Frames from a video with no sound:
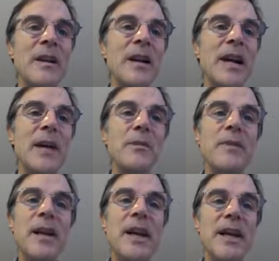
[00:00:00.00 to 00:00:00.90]
And,
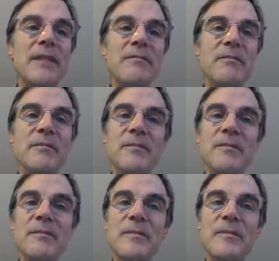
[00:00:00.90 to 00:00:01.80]
and
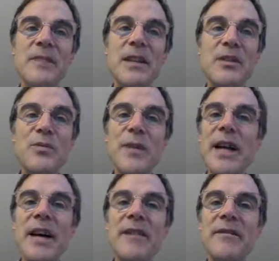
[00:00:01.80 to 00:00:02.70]
since we
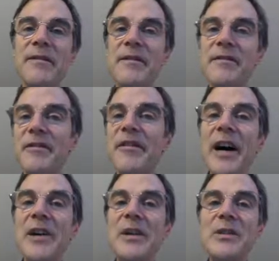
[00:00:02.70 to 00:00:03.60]
have
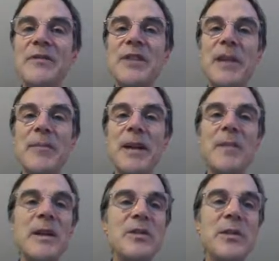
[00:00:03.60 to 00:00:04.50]
values of type
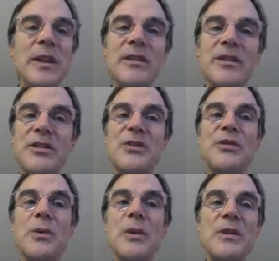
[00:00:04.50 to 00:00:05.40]
image, we can just
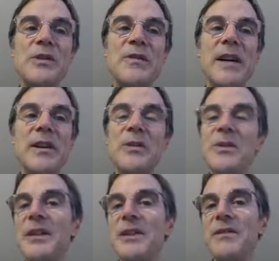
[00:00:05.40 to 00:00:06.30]
store those
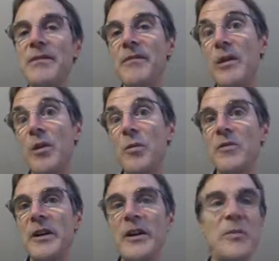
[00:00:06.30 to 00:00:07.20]
values into global
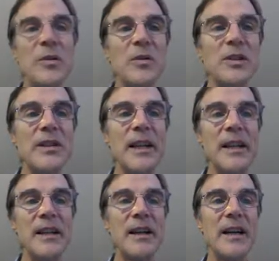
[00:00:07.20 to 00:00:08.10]
variables
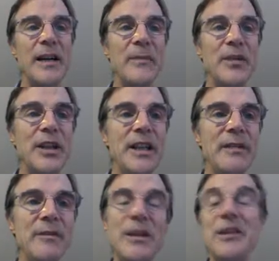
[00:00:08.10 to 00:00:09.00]
like IMG.
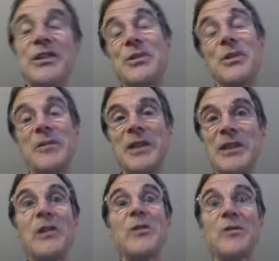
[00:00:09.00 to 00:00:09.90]
We could store them into
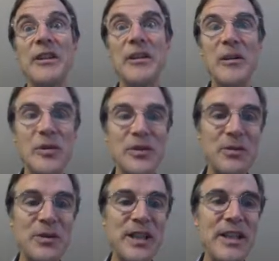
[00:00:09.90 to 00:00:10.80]
local variables.
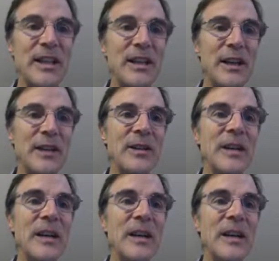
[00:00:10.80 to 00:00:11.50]
We'll see that later.